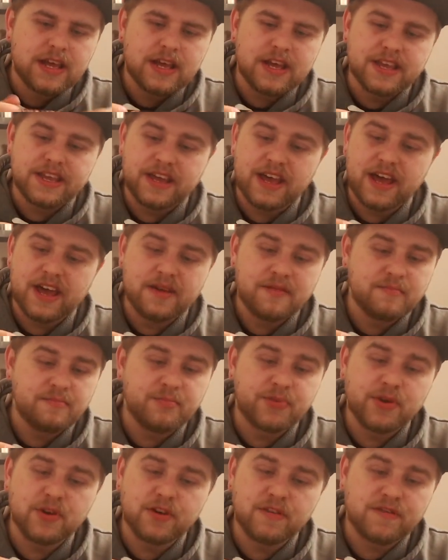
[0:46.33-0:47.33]
Yeah,
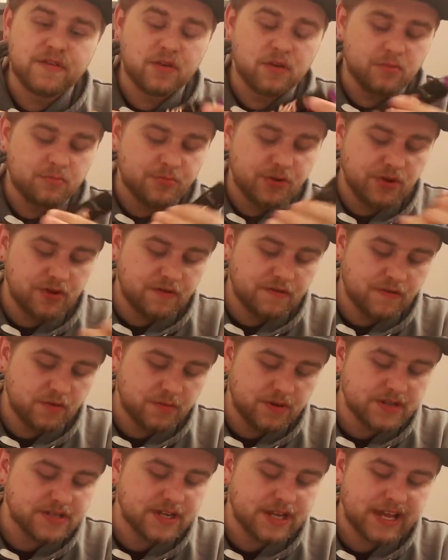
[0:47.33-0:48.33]
beautiful, beautiful
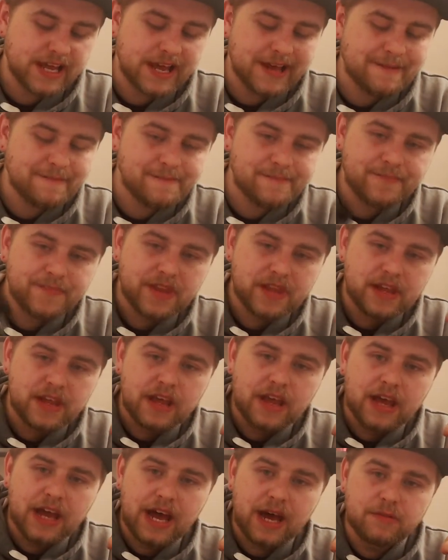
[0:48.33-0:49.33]
piece of kit.
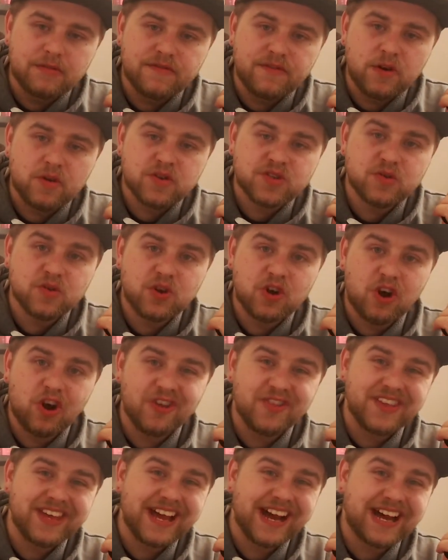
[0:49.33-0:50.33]
And we've also
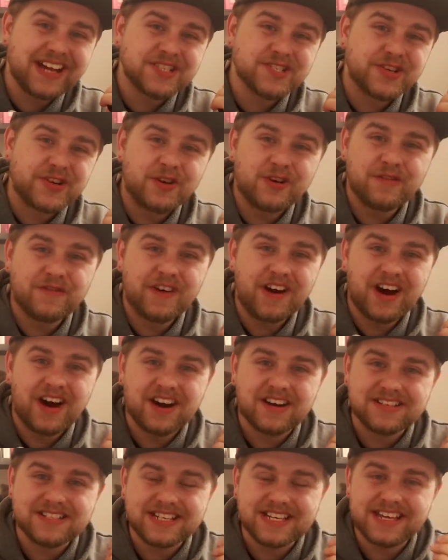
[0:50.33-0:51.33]
got the Azeroth
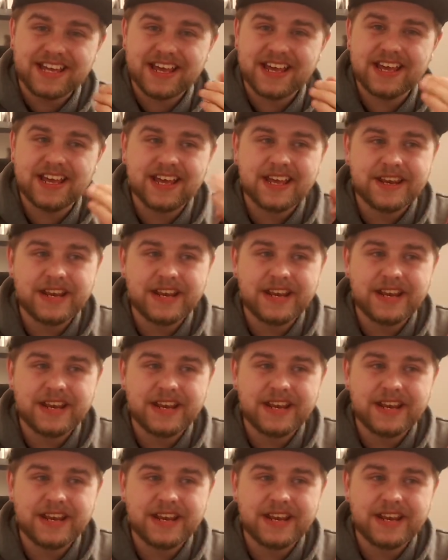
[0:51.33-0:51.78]
Rta.